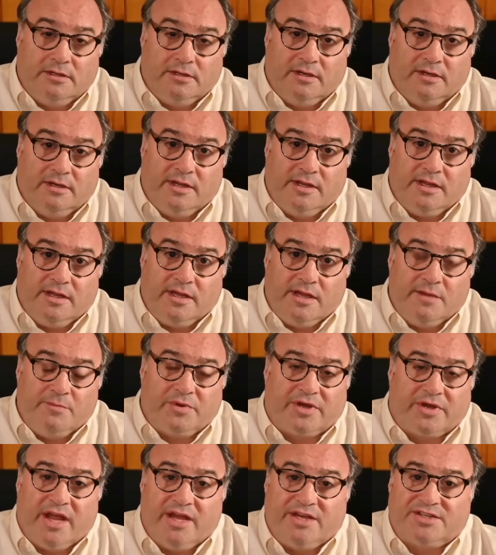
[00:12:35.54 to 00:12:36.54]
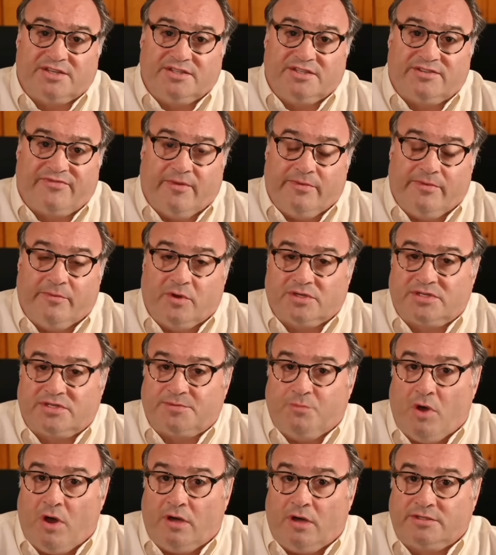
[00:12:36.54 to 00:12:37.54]
the implications from the most
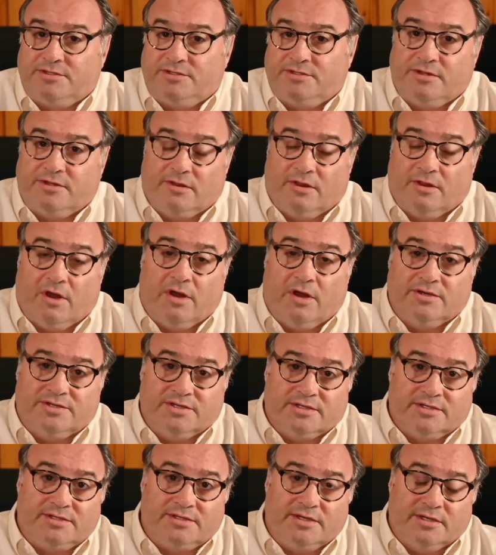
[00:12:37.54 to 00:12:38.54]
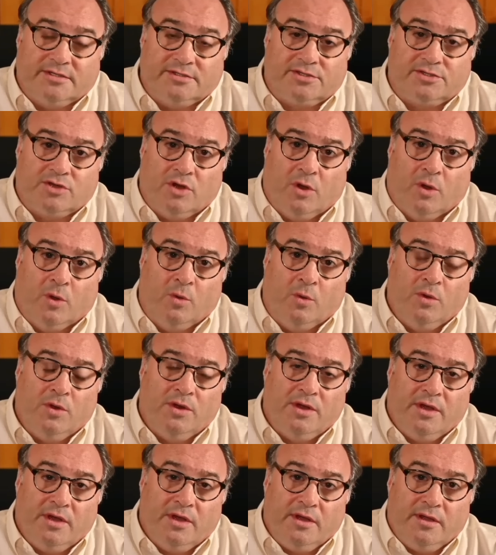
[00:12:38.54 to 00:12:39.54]
small to the largest, and so
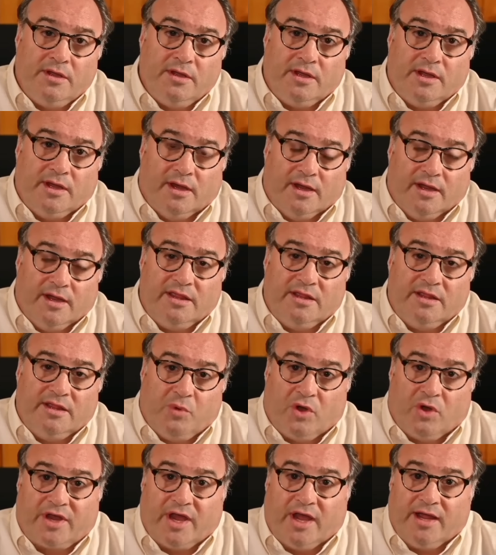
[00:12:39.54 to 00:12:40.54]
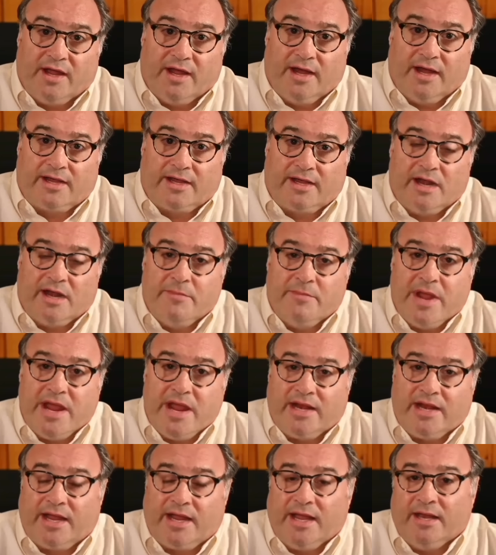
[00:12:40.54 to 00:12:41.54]
yeah, in the book I I kind of
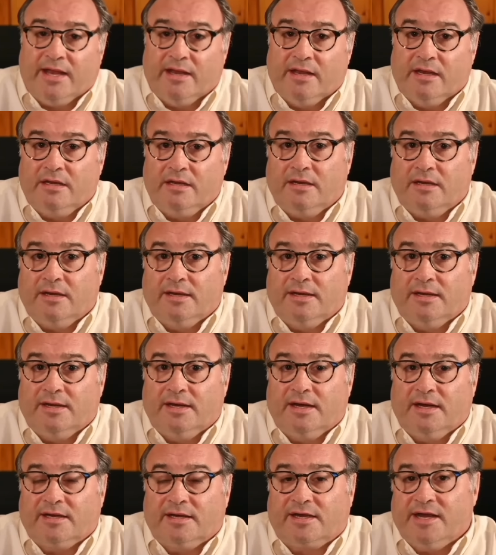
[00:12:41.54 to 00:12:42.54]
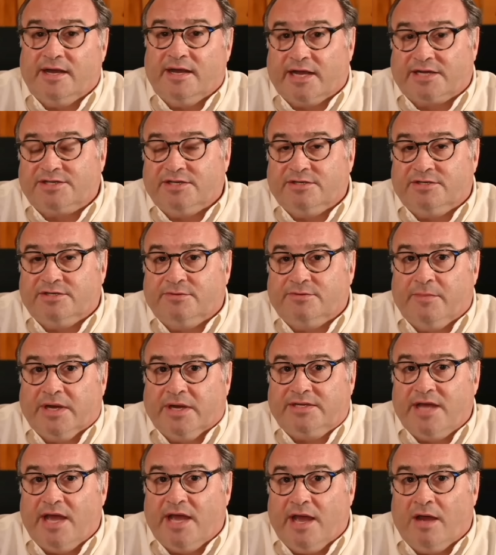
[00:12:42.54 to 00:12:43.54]
make it uh, a connection to
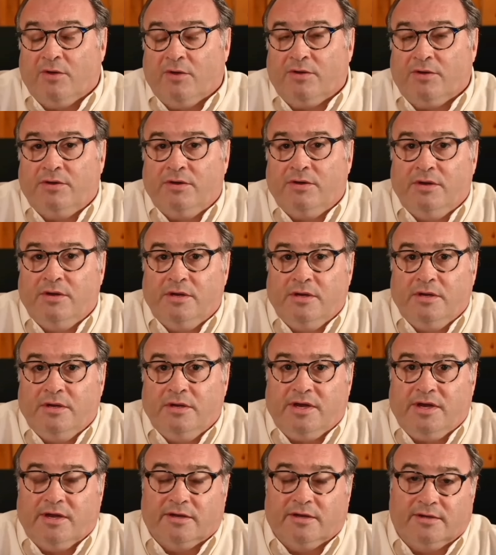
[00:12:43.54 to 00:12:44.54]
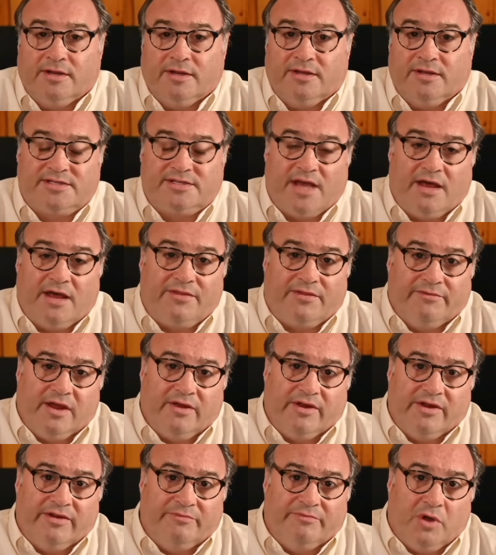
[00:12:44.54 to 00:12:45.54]
my town here in the South
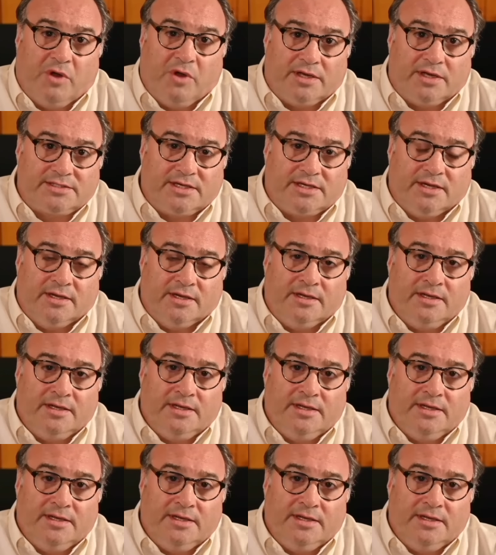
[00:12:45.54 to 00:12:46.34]
area of Boston.